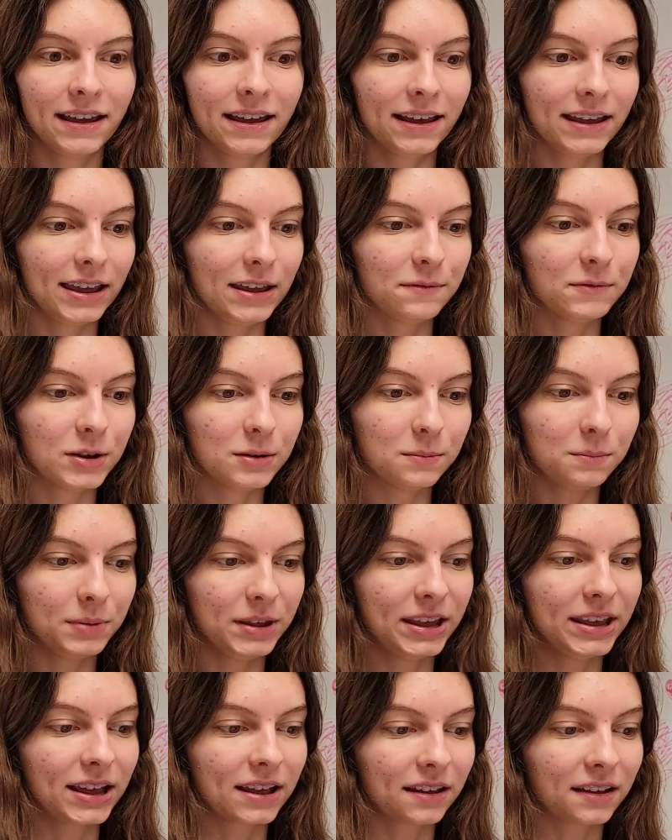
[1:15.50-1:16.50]
Even
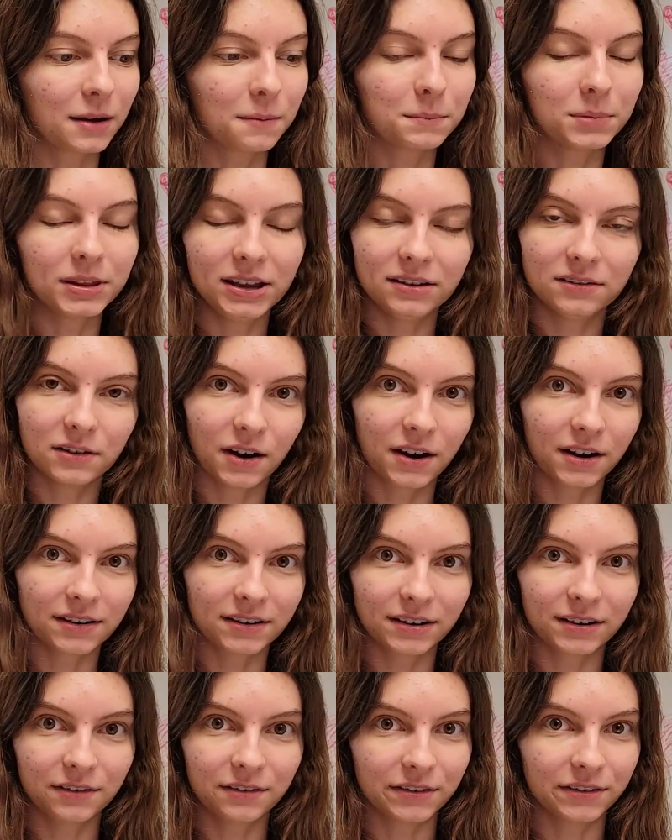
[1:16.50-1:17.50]
being in complete
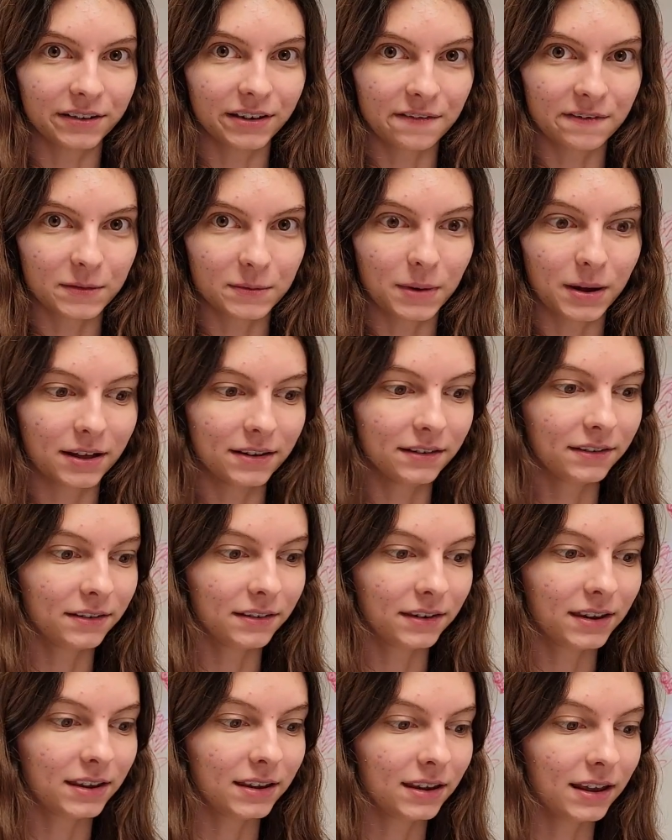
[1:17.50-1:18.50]
darkness for 7
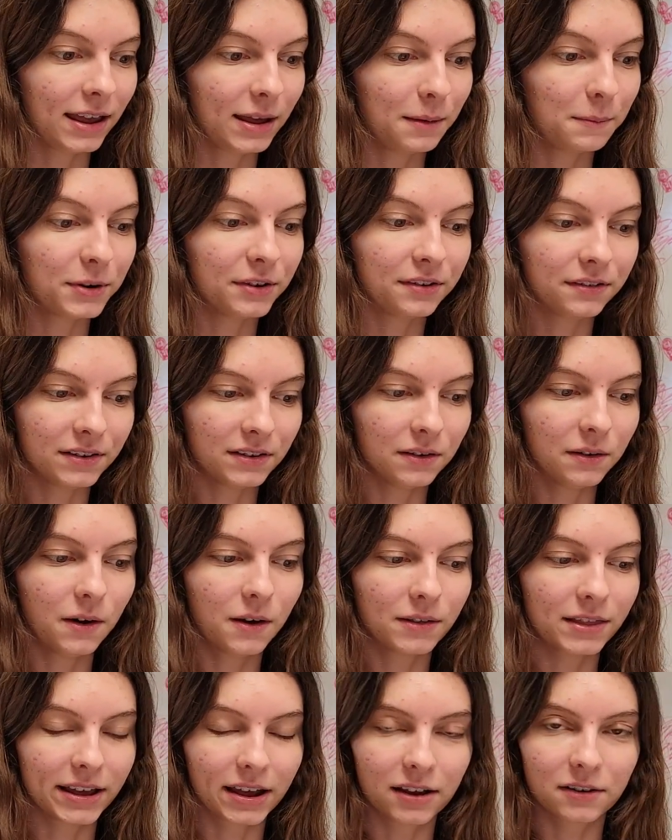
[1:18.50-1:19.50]
months, it was still
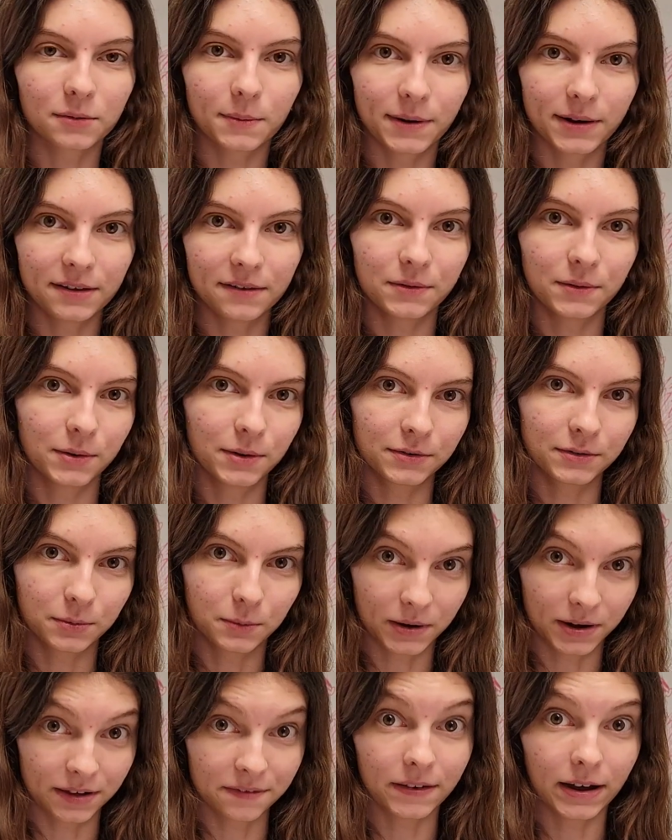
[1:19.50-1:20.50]
on like a 24 or
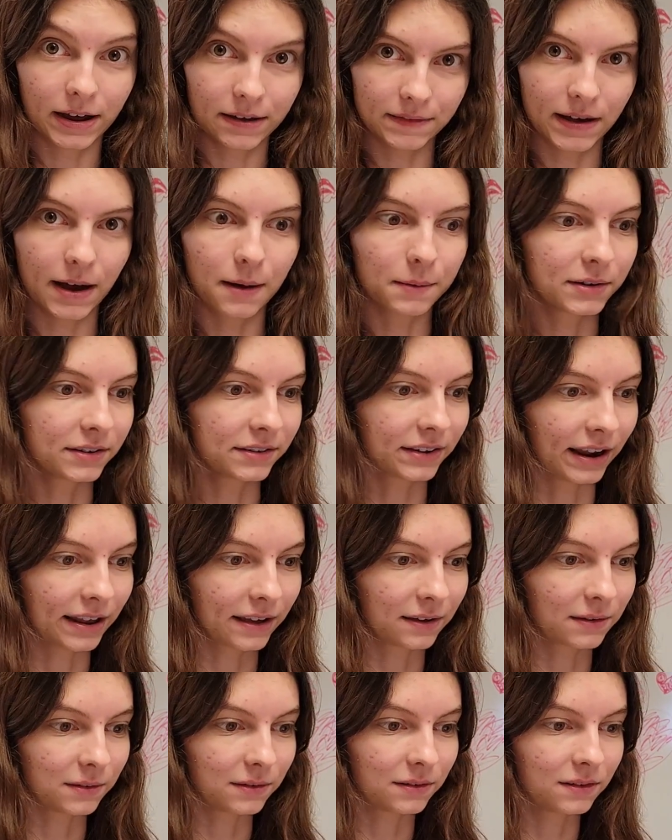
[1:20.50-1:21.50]
25-hour
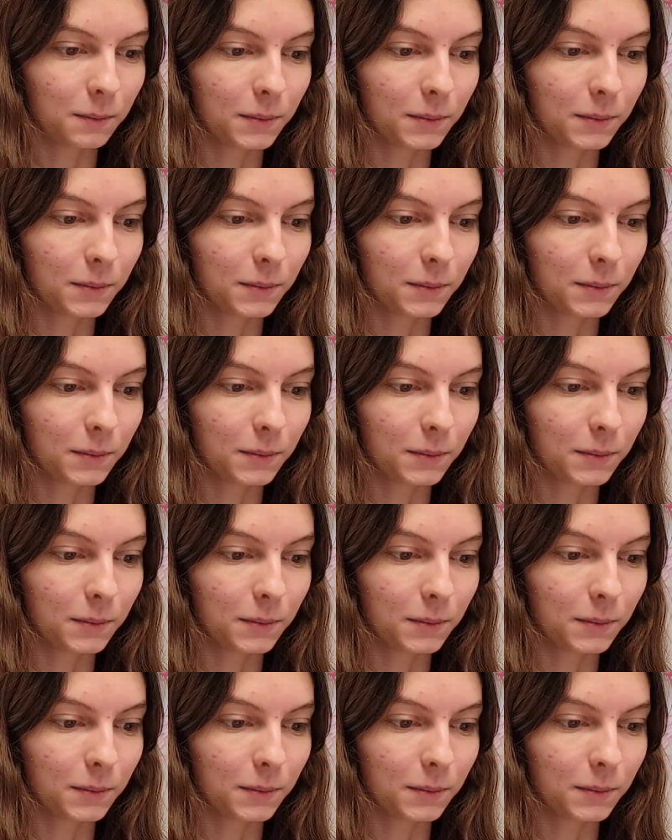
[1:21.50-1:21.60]
cycle.